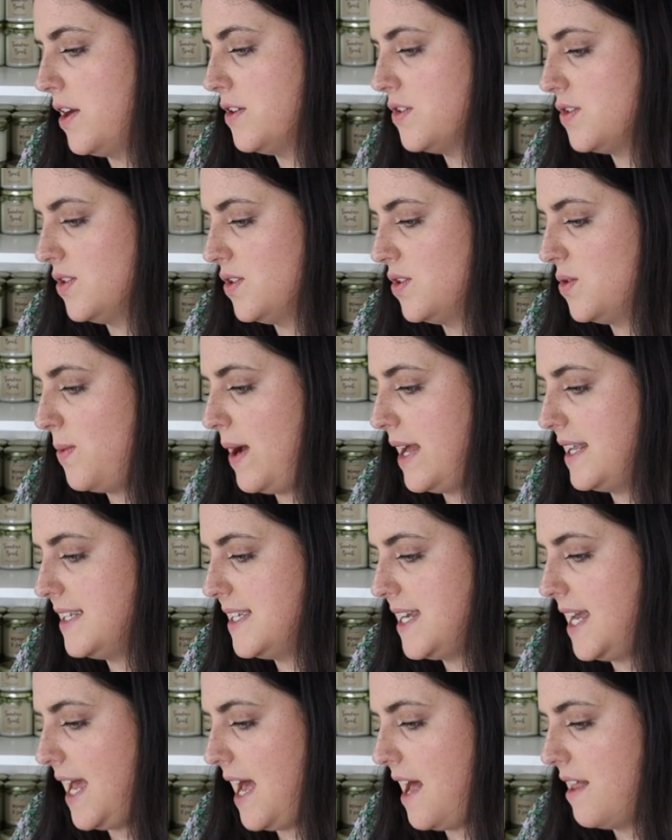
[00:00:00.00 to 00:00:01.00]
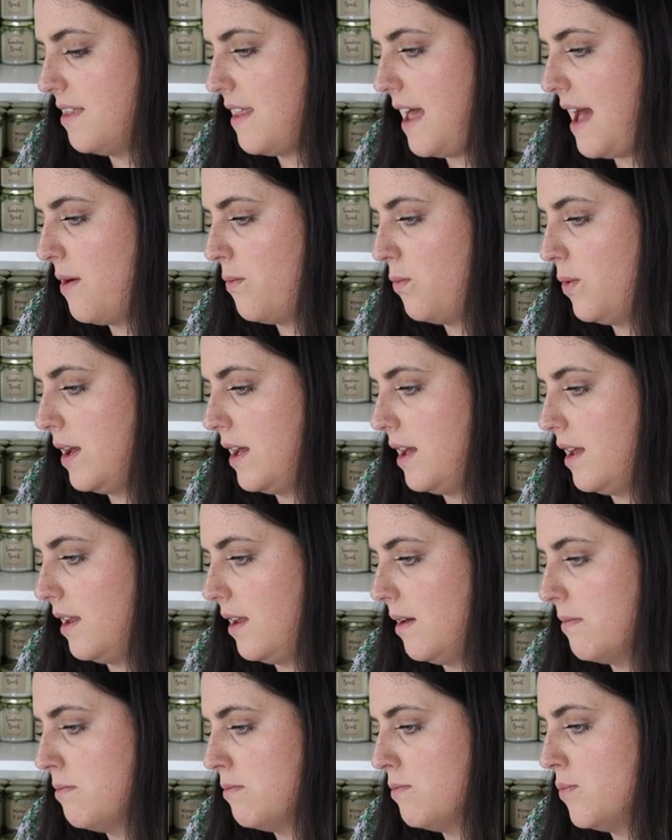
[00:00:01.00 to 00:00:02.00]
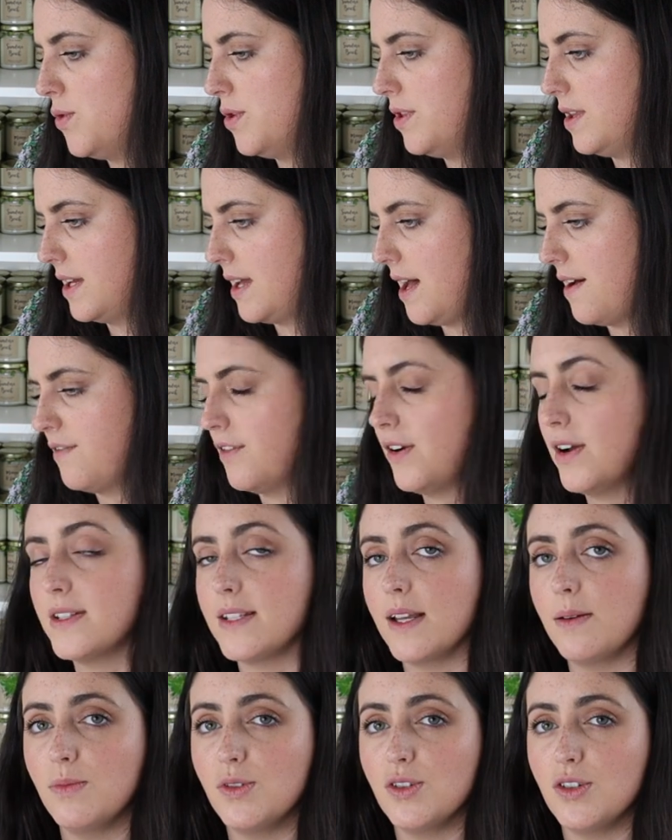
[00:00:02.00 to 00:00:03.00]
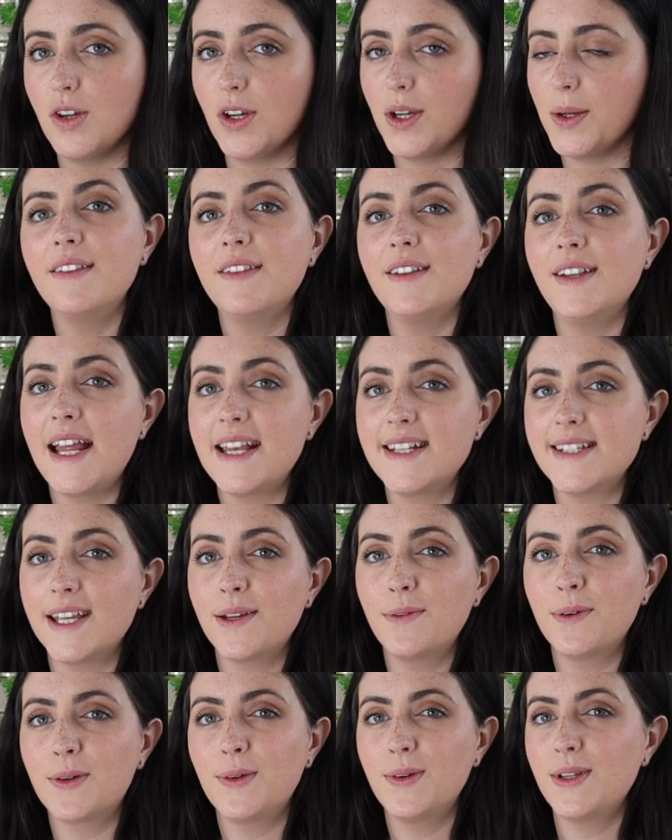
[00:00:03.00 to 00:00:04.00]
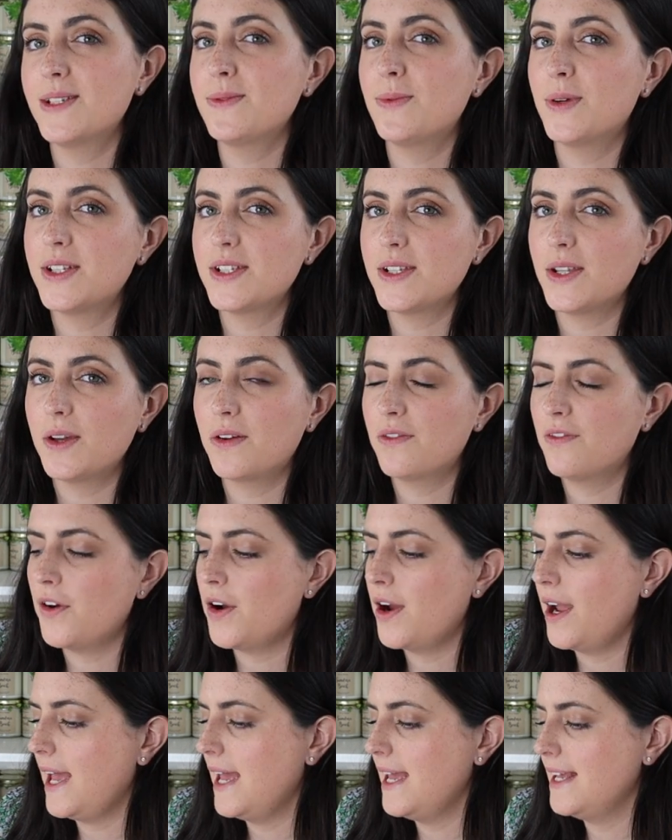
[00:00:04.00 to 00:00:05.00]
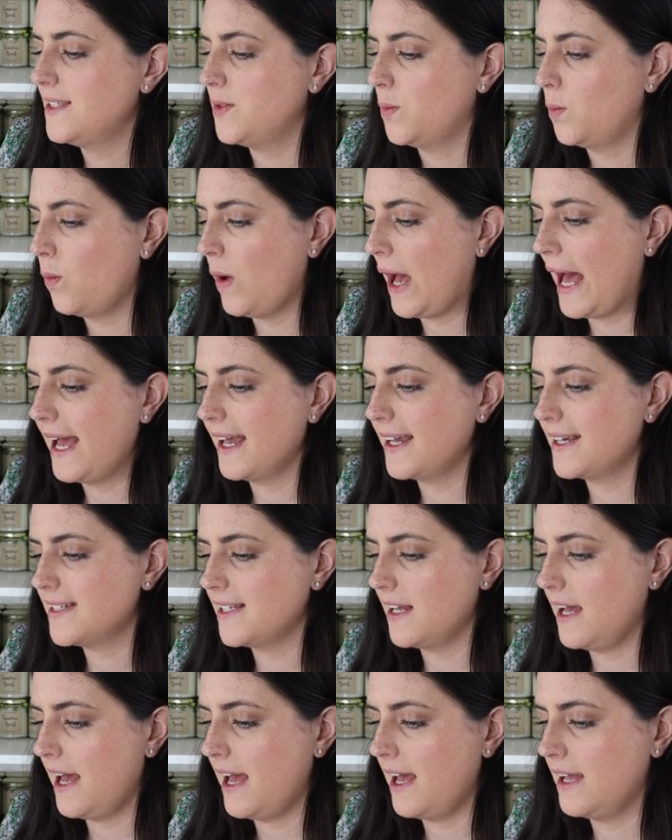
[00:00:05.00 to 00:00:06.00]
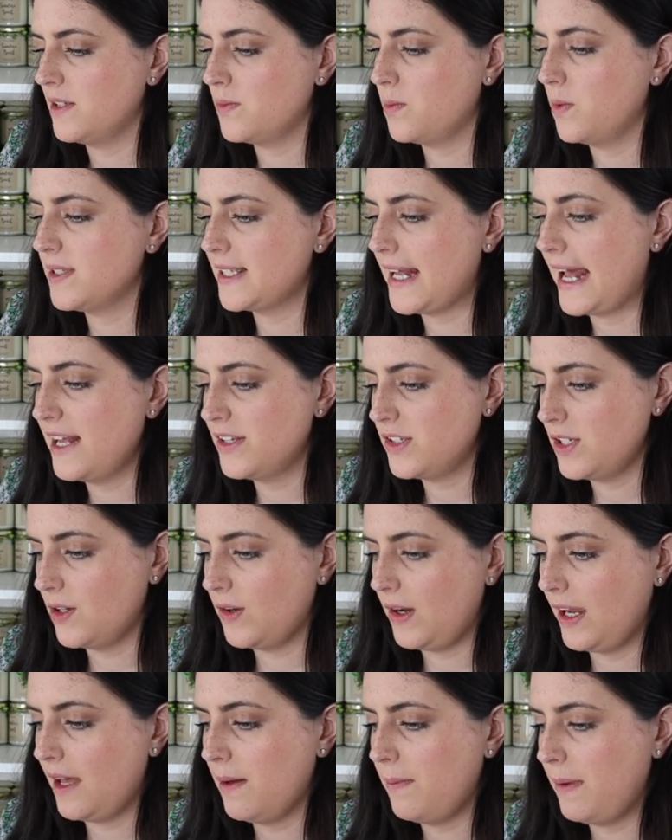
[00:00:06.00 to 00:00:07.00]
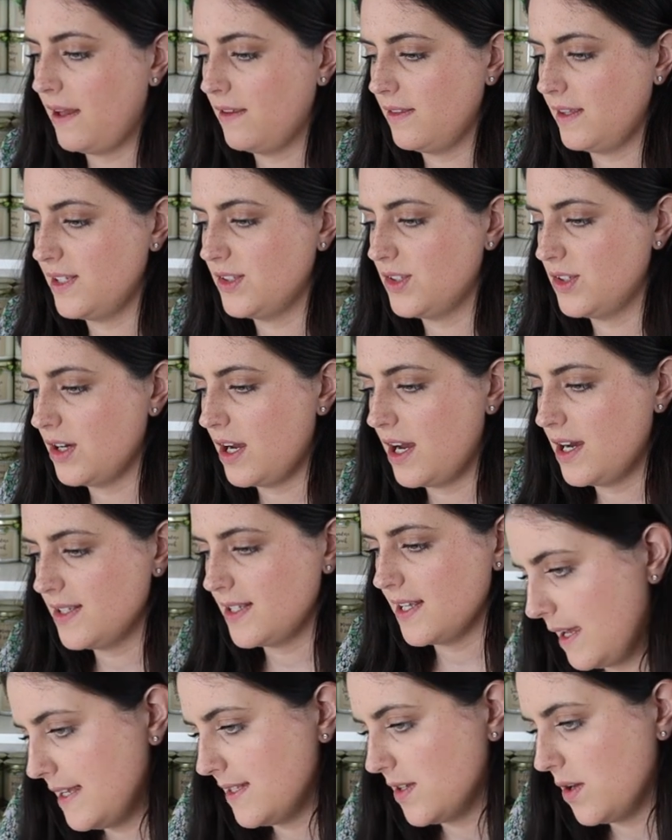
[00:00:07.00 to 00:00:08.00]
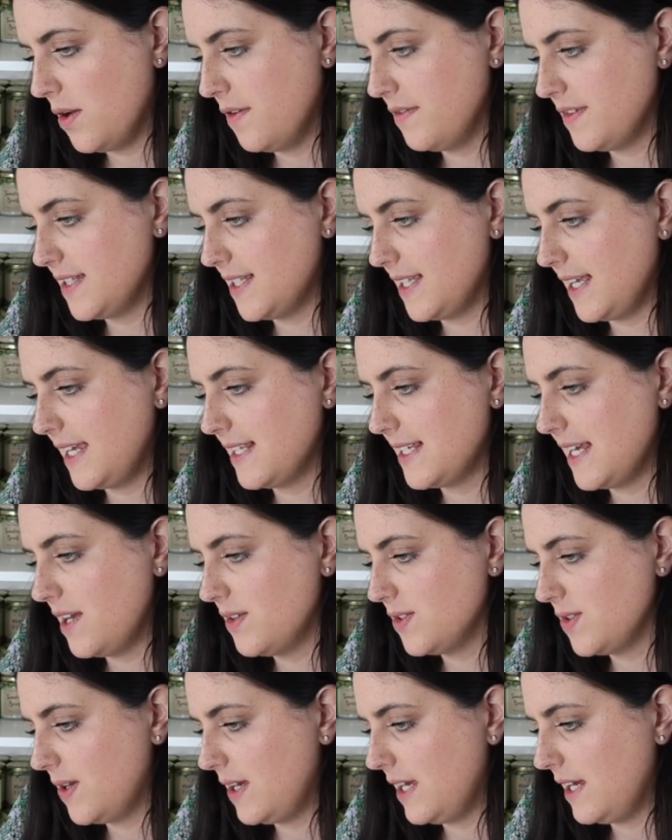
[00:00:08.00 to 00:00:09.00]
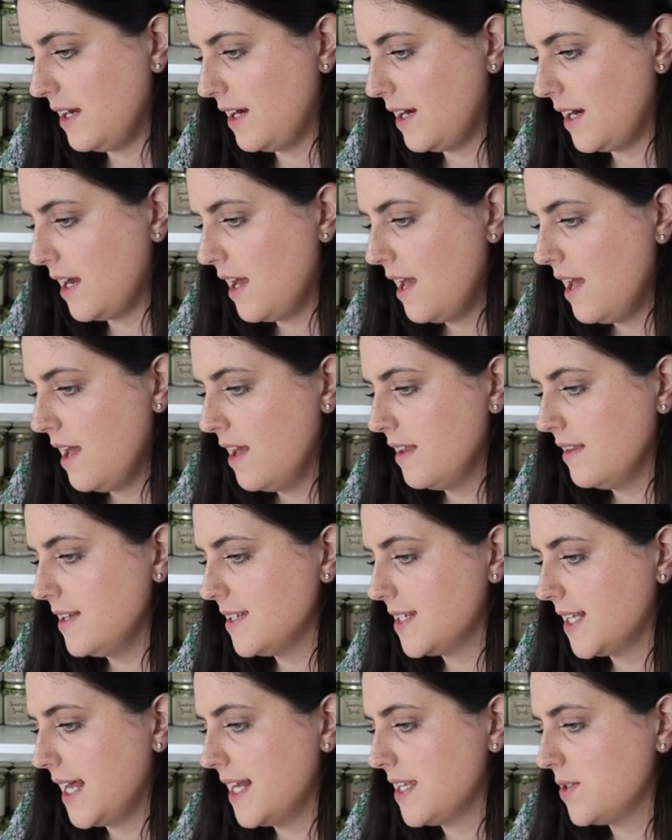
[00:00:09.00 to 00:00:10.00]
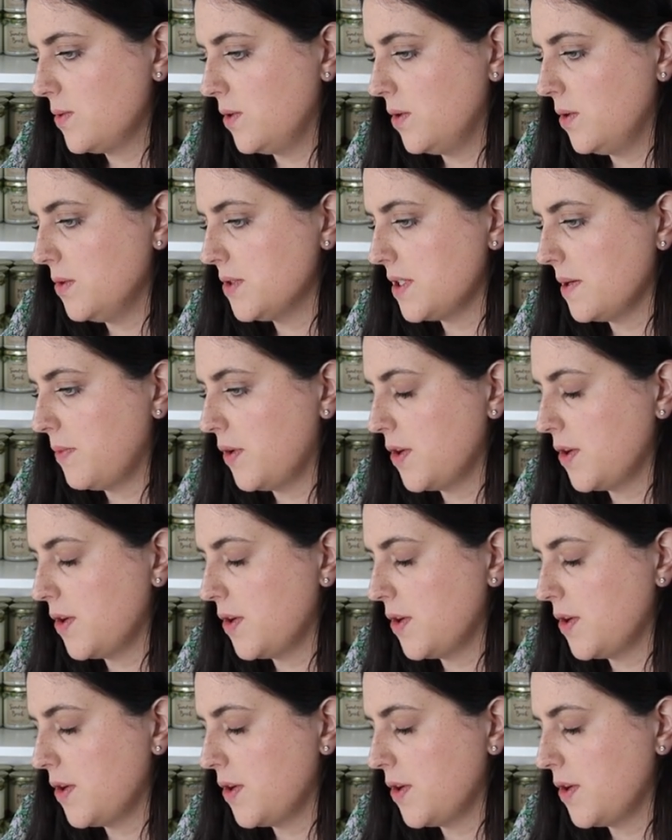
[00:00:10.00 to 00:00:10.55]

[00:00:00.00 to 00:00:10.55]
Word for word: 120 and that will more than cover us I'm sure. The next thing we're going to want to look for is wax and what's actually great about these jars is it obviously tells you here this glass will hold